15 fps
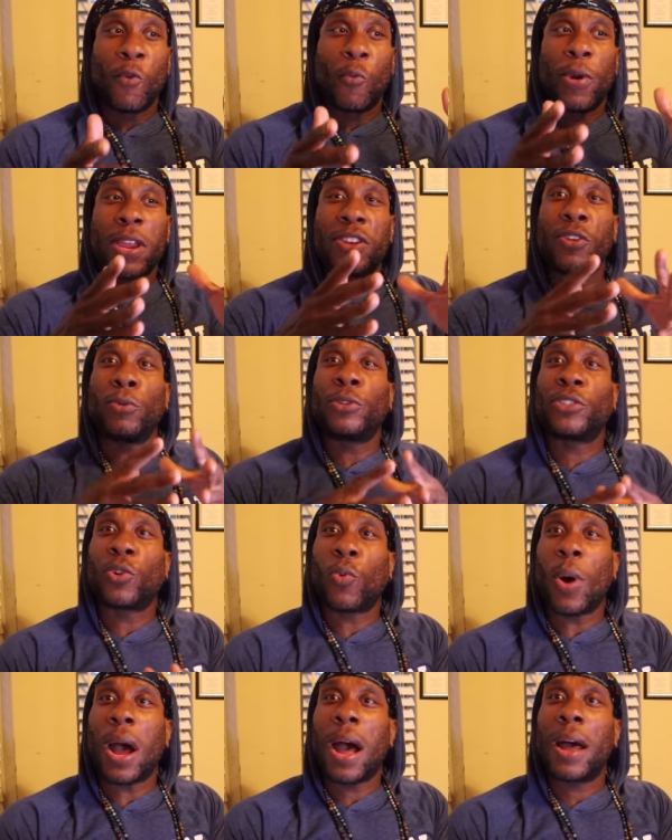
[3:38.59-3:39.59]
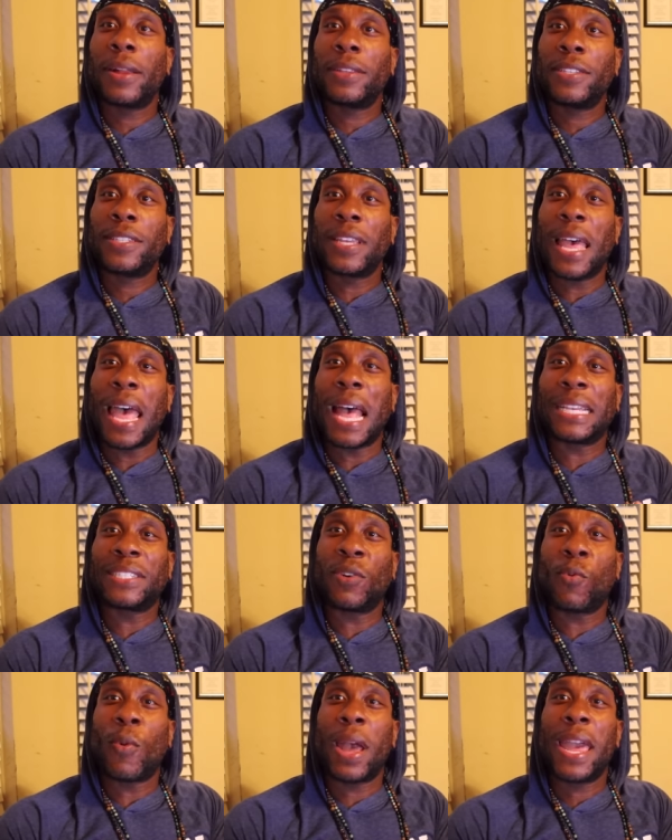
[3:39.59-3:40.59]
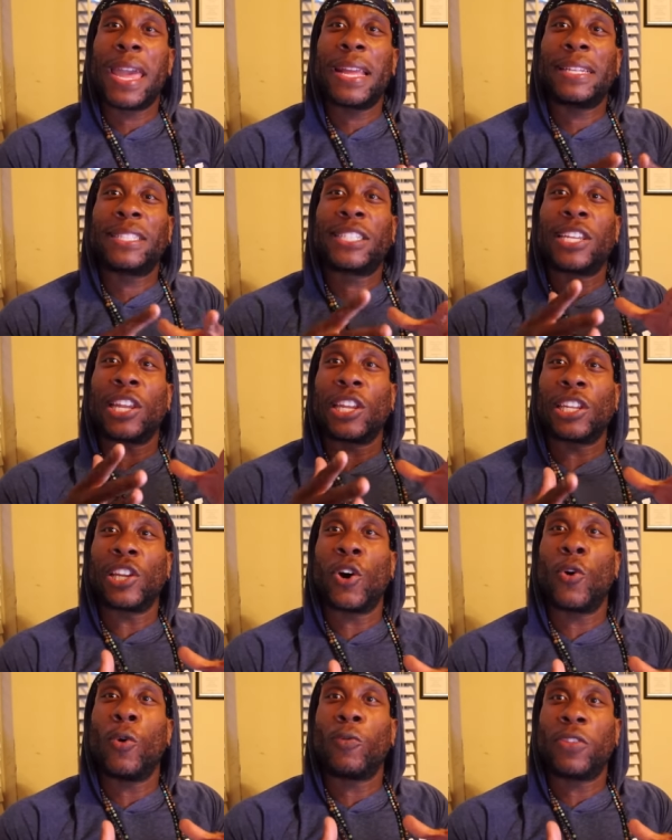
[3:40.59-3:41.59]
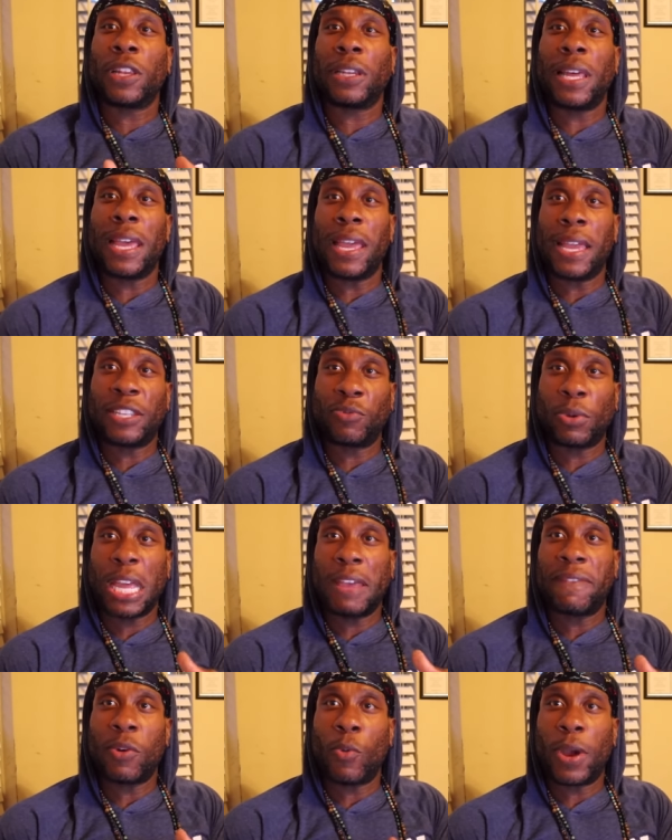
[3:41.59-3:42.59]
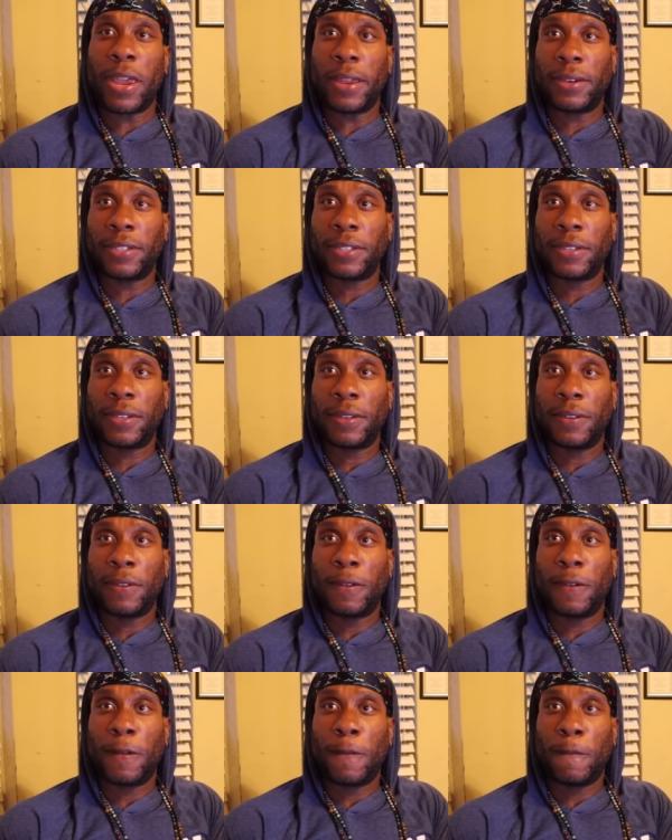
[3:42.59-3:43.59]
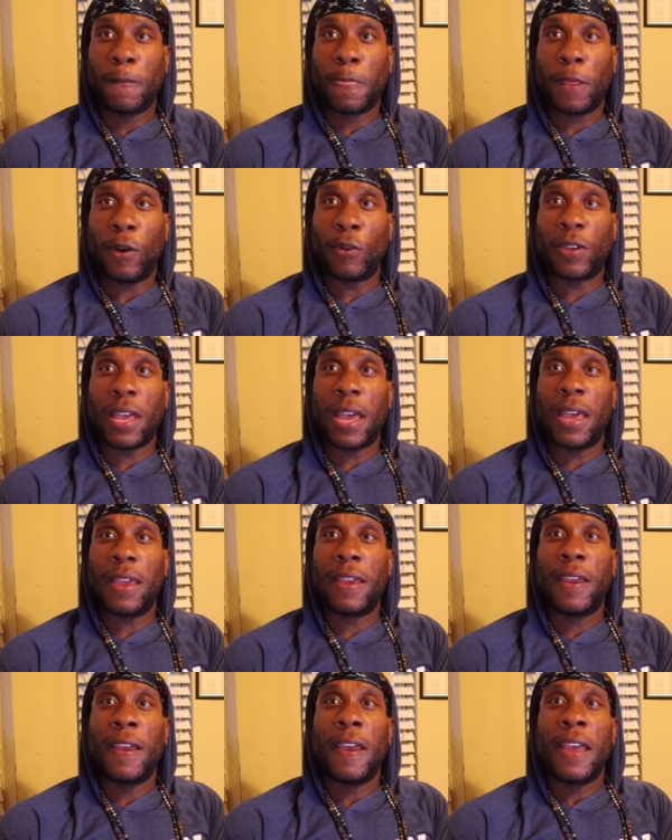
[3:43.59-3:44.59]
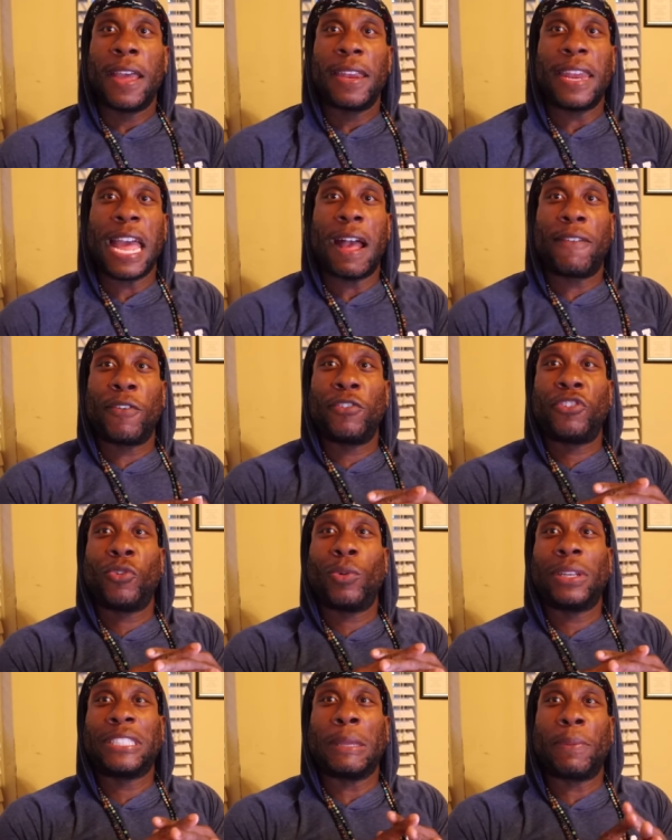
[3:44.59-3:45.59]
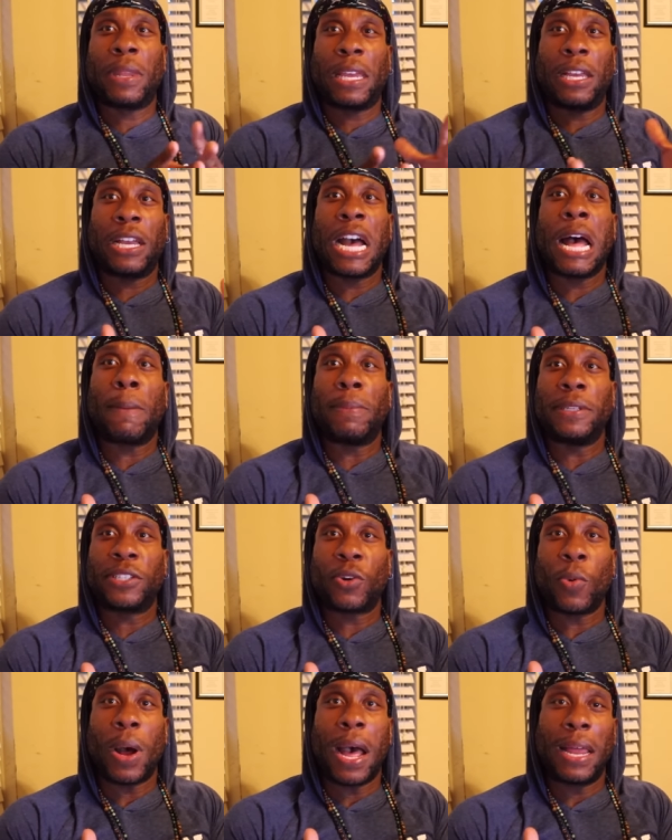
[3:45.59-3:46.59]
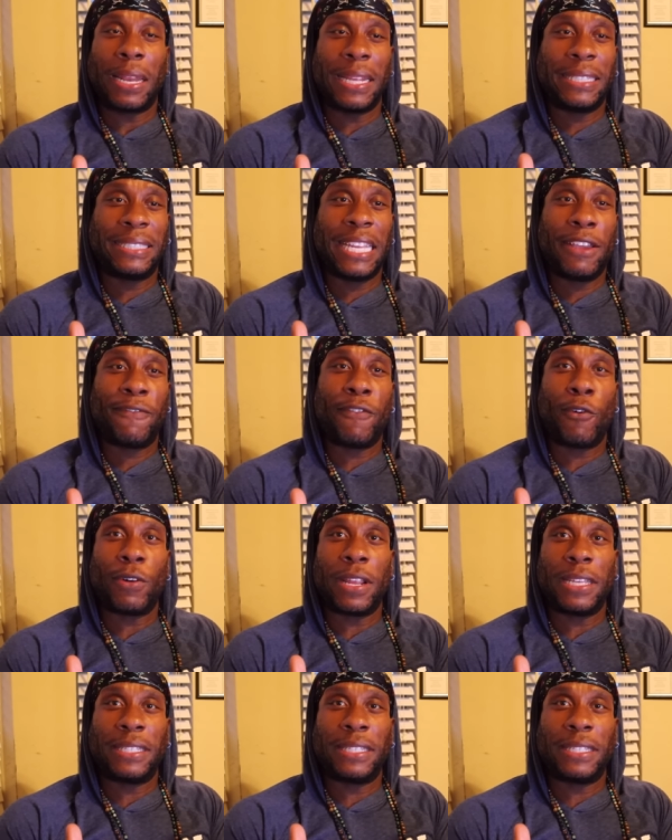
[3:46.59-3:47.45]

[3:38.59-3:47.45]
We do squats as a way to load the legs with heavy weight. Okay? Now, if you're doing something like a goblet squat, let's say for an